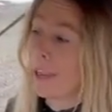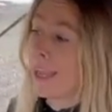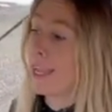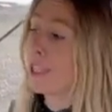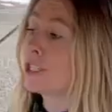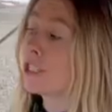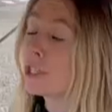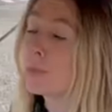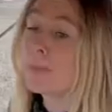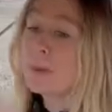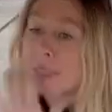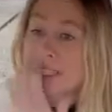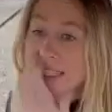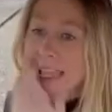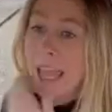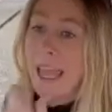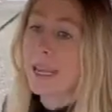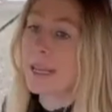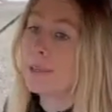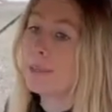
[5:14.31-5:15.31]
Like
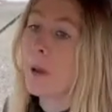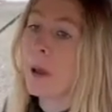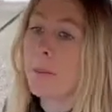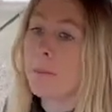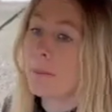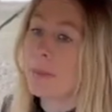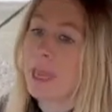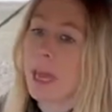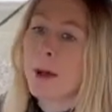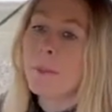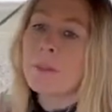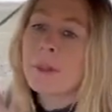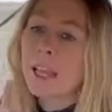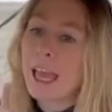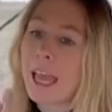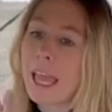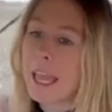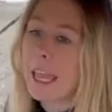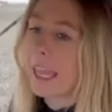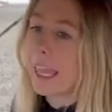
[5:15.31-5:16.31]
2% bumped me up
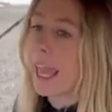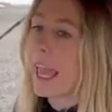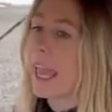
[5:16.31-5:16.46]
like